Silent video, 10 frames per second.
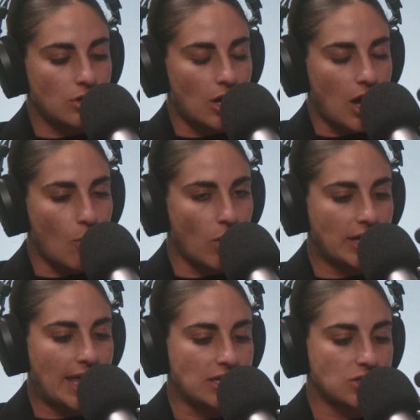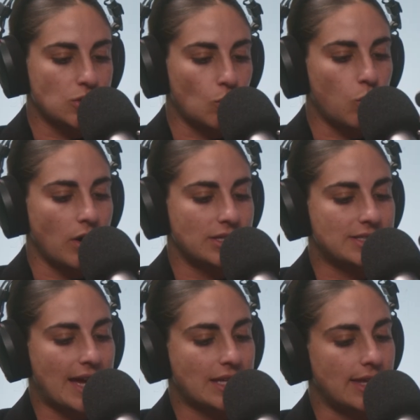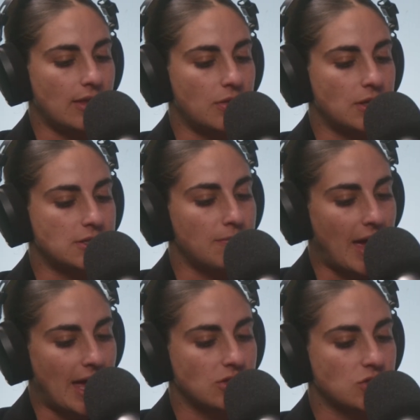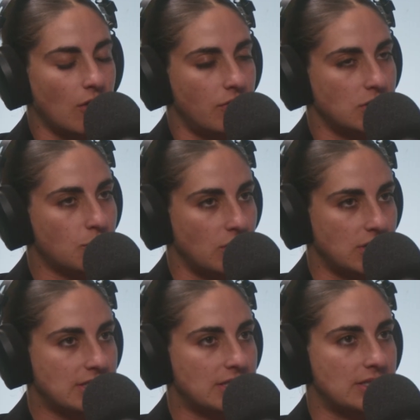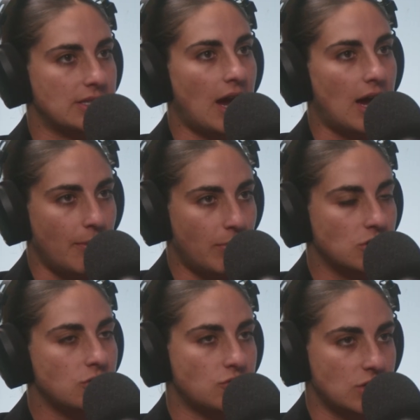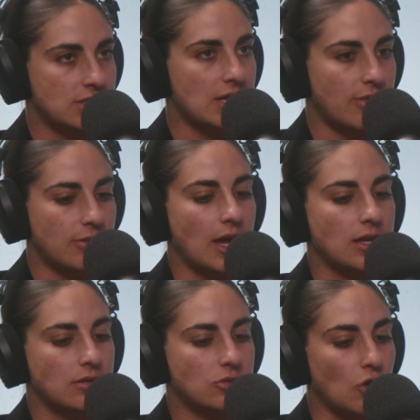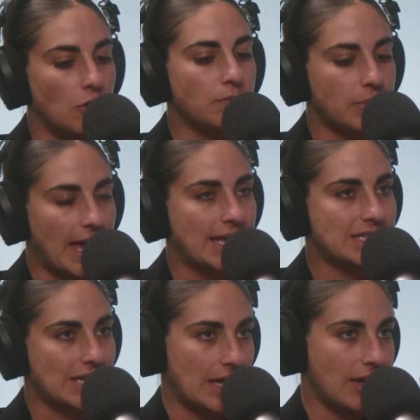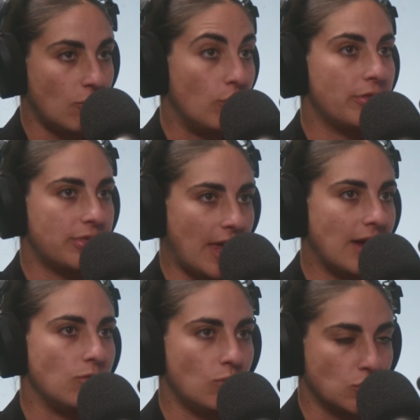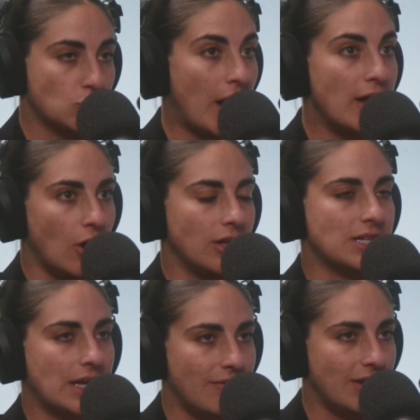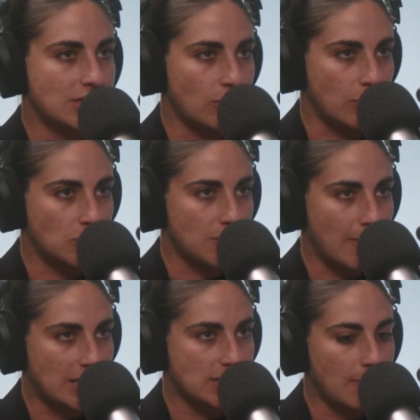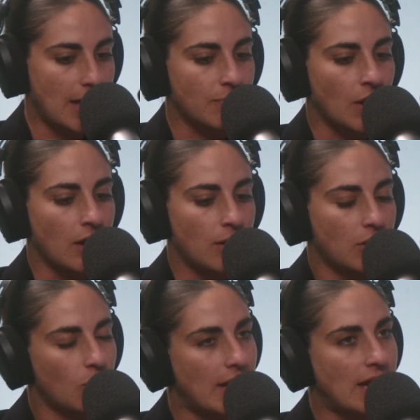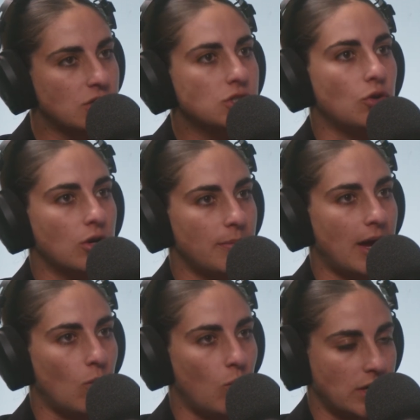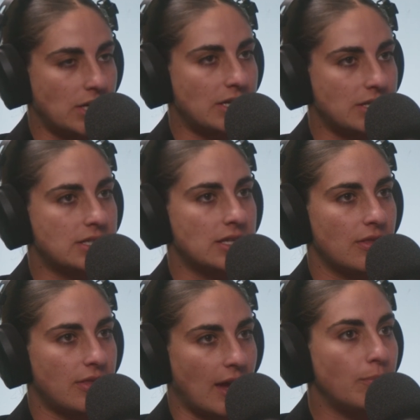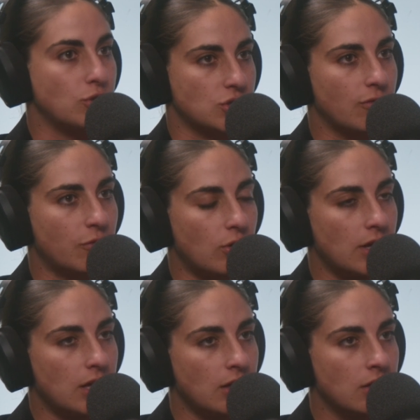I want to get into what exactly the demands of these protesters are, because you've just said that they don't plan to leave, or they will try not to leave until those demands are met. But can we actually talk about what it is they are pushing for here?